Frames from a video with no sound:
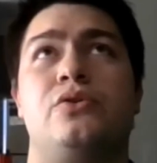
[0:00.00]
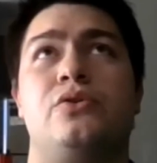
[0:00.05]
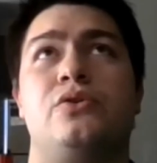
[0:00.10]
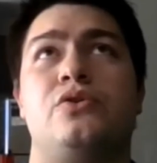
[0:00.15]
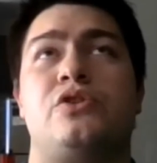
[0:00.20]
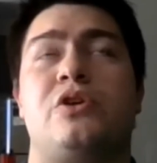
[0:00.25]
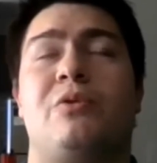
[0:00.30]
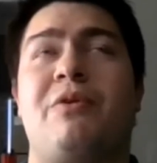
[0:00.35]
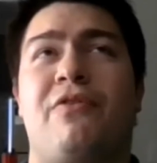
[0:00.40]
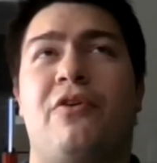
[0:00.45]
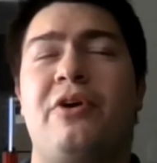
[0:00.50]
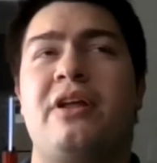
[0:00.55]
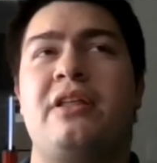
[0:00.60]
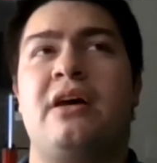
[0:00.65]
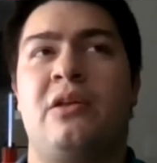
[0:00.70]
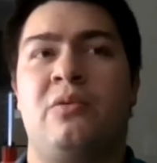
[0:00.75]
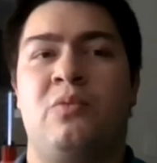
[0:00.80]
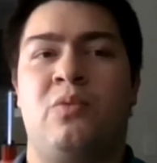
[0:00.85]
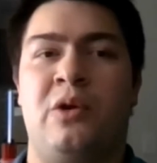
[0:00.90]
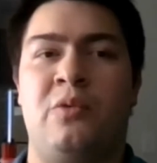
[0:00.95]
So we've already
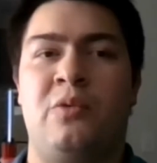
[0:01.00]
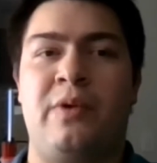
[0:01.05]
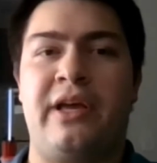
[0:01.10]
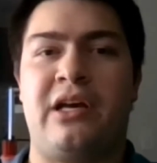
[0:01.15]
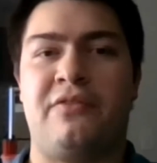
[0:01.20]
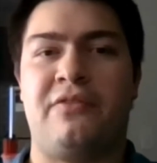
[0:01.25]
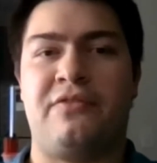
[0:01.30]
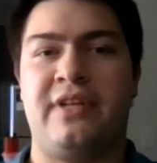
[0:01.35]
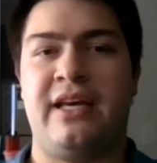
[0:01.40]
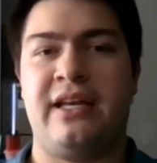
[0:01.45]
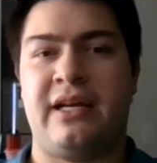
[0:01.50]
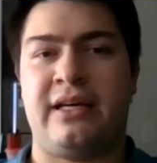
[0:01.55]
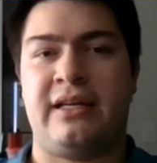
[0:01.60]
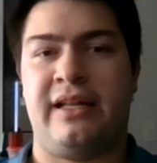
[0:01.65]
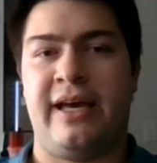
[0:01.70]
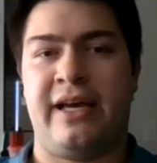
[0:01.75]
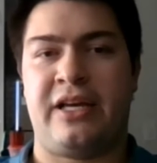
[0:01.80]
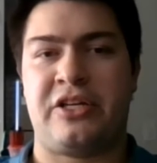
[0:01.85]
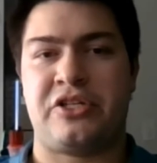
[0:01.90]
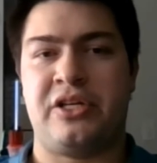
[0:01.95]
done 1 week of data
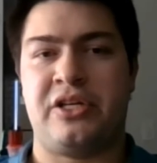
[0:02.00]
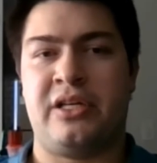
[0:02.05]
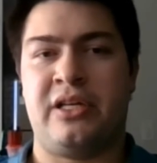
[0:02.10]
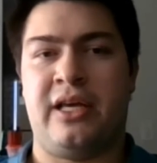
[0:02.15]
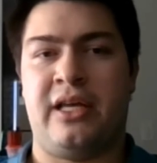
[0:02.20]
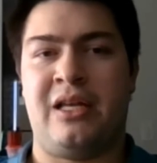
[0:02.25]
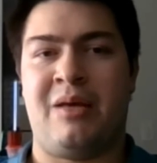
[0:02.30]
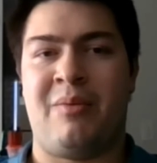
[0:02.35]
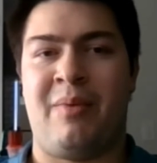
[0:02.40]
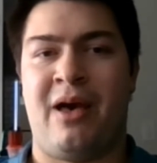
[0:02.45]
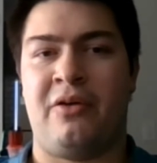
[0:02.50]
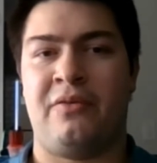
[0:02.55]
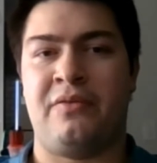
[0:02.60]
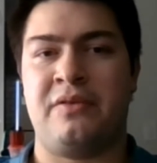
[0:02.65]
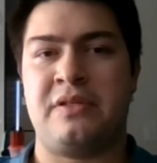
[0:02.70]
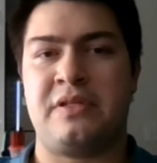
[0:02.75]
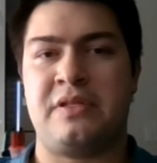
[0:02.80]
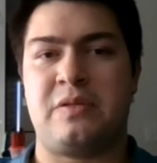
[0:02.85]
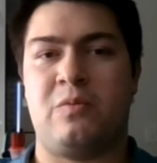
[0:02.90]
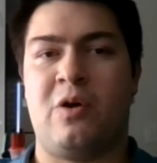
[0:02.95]
collection in the
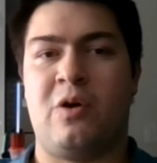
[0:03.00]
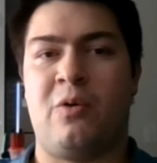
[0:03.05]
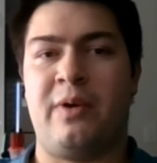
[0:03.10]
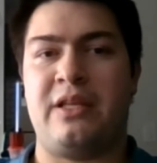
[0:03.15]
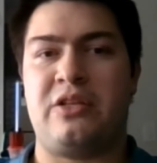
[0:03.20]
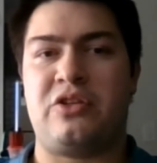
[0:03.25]
mountains where we